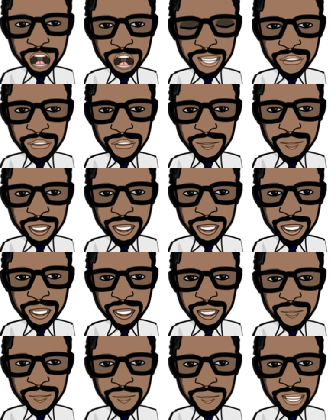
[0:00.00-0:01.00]
7,
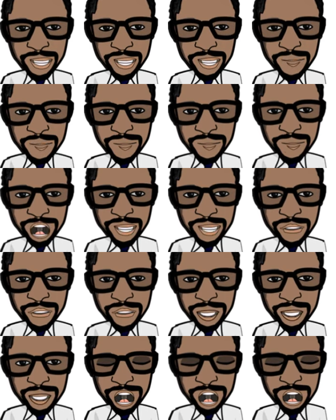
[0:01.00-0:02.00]
let's
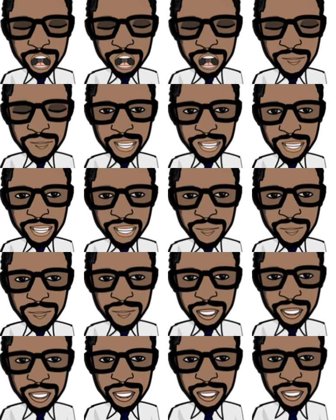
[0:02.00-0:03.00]
learn the
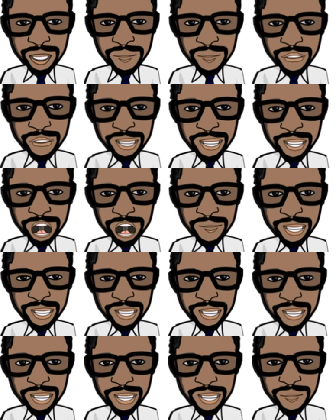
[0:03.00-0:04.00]
language of ideas,
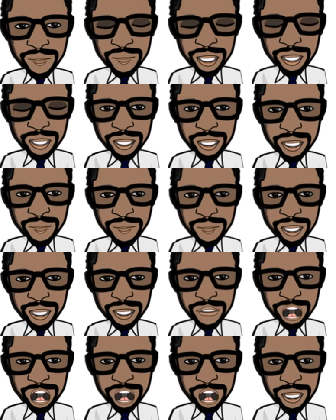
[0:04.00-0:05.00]
or
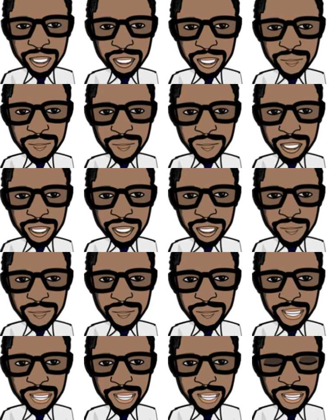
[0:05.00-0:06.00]

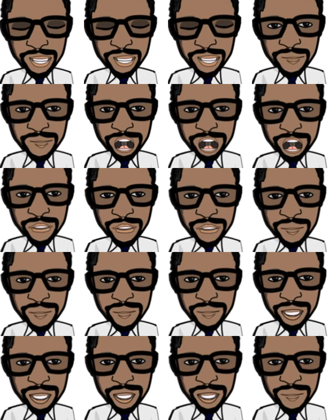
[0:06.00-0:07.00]
as we call it, the
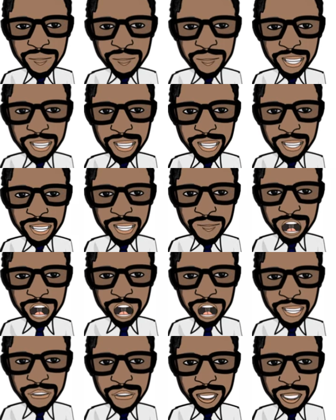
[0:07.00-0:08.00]
language of
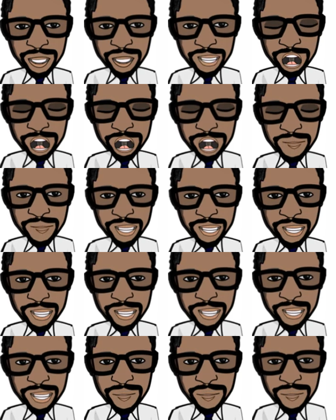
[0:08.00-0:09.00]
art,
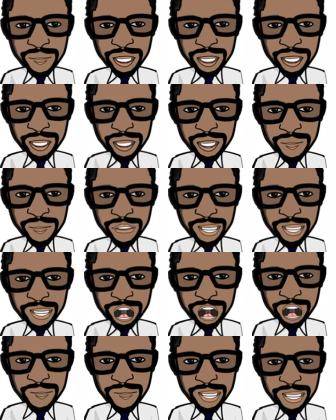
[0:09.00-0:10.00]
so that we can
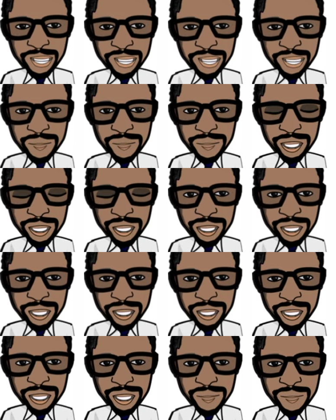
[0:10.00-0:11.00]
communicate
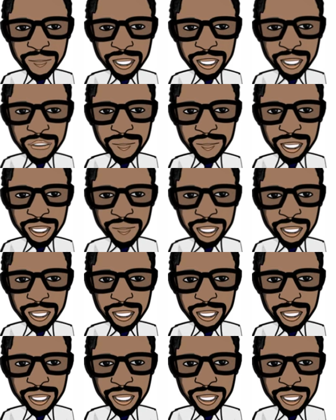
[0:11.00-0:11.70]
with the world.